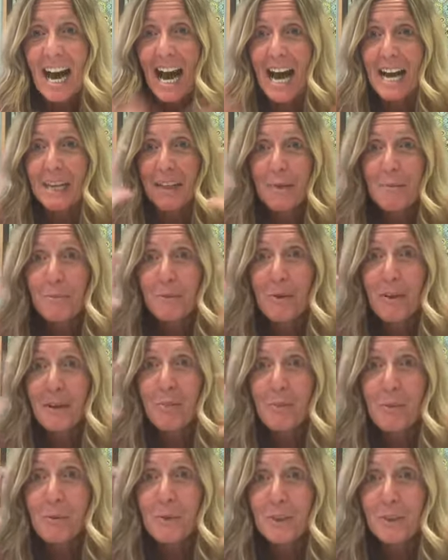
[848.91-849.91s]
I hope you have
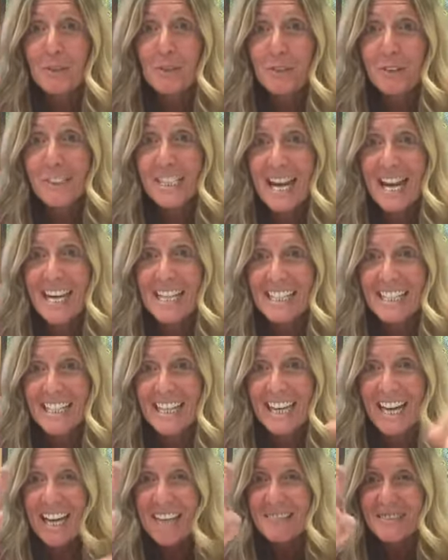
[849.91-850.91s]
a wonderful day,
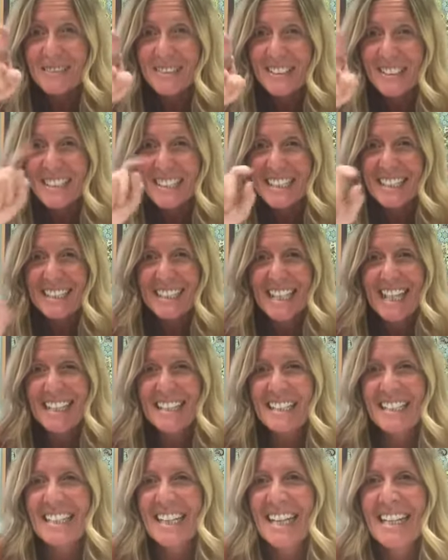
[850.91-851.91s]
and we'll see you
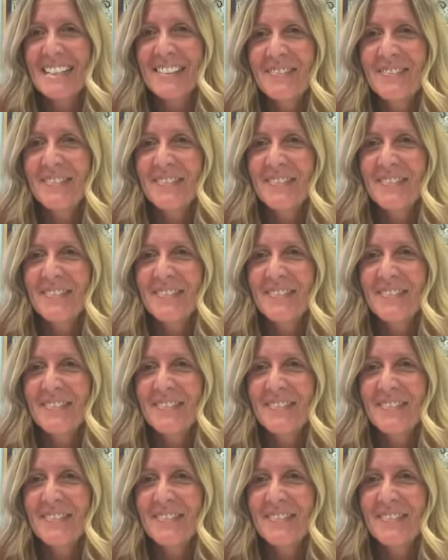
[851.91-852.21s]
next time.